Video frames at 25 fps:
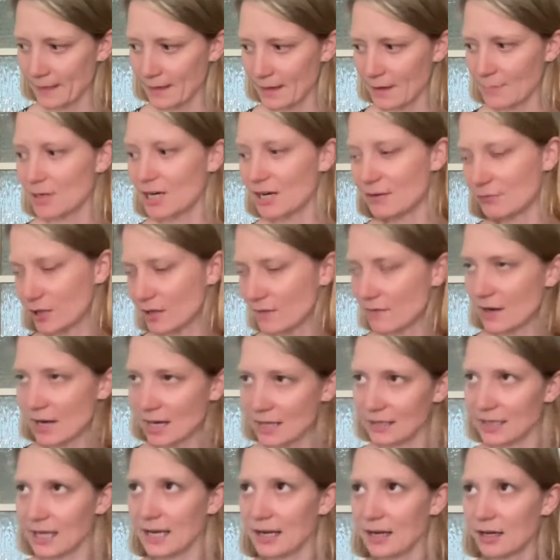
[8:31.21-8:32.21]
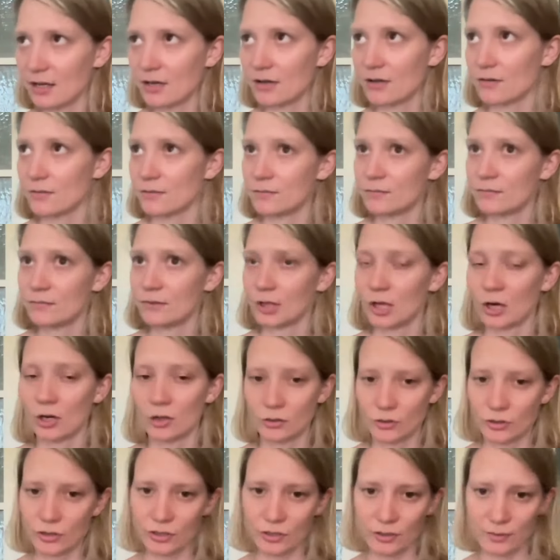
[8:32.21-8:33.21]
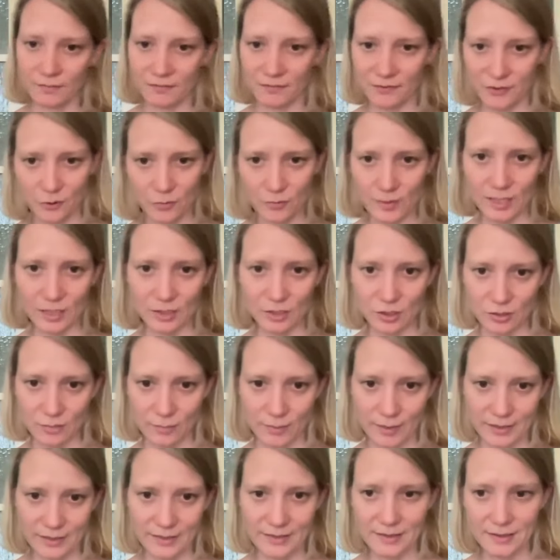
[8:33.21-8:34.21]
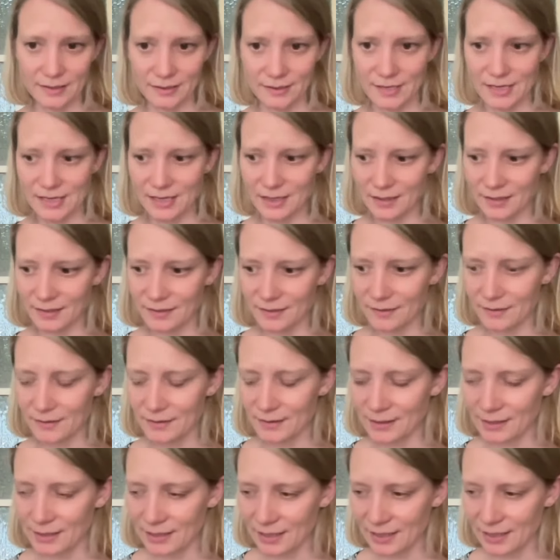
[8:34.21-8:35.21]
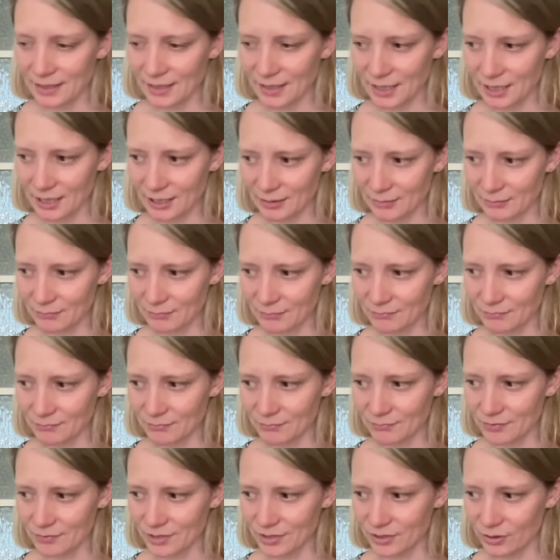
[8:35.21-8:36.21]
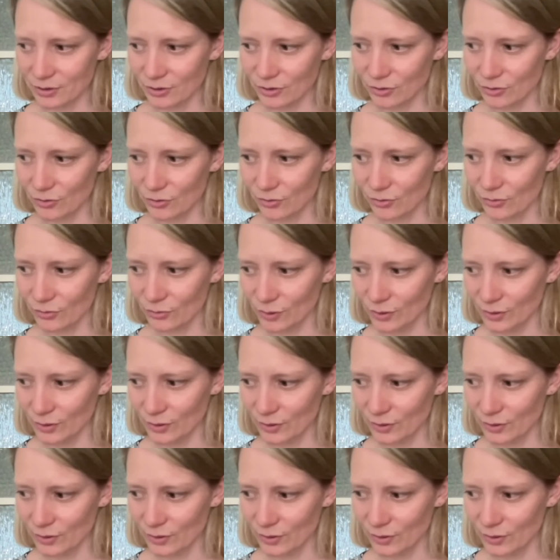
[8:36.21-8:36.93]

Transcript: I mean, I've never had like a long-term filming job in Sydney. So